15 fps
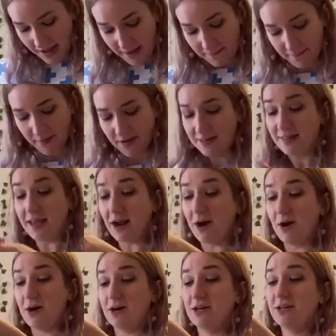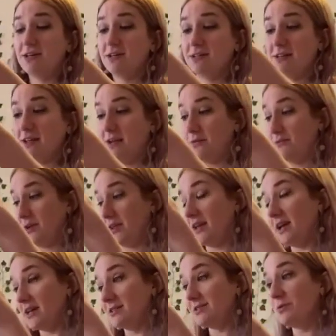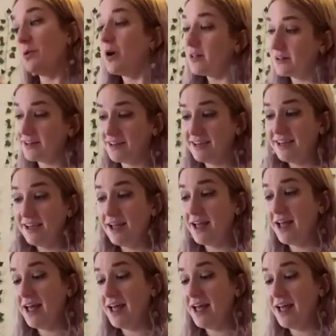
But they are like really nice quality.